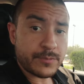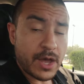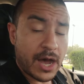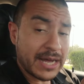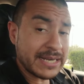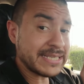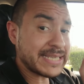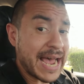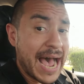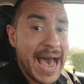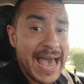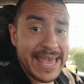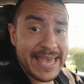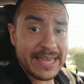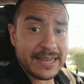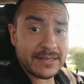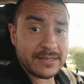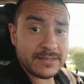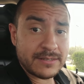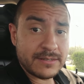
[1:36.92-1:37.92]
untie
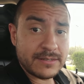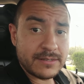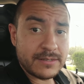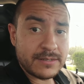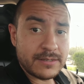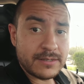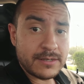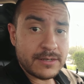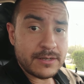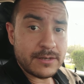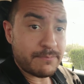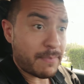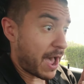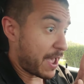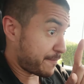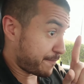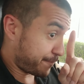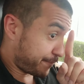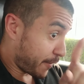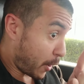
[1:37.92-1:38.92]
it
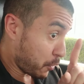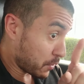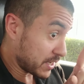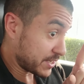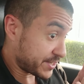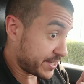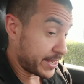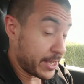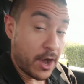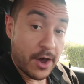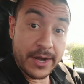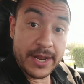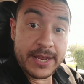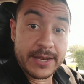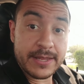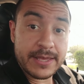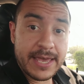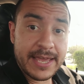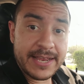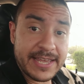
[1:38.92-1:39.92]
by focusing on
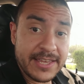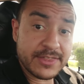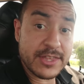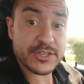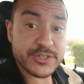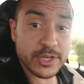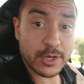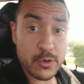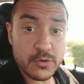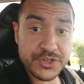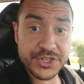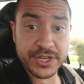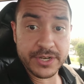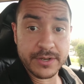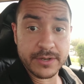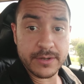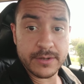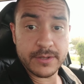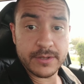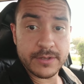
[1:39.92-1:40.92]
it and get the
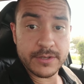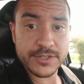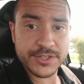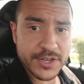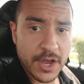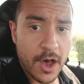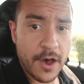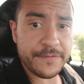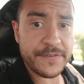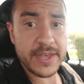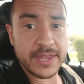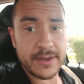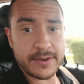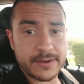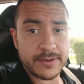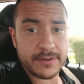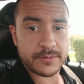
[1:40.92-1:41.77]
solution. Solve it.